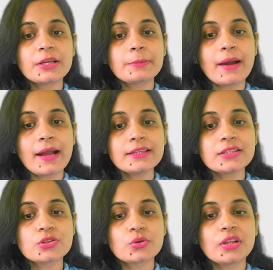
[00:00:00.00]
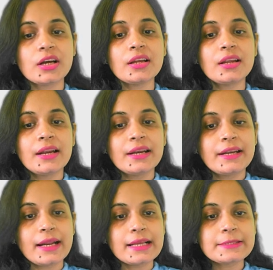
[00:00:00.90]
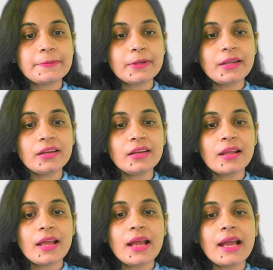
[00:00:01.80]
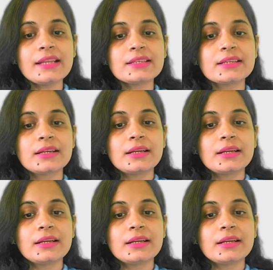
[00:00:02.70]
it binds to the transferrin and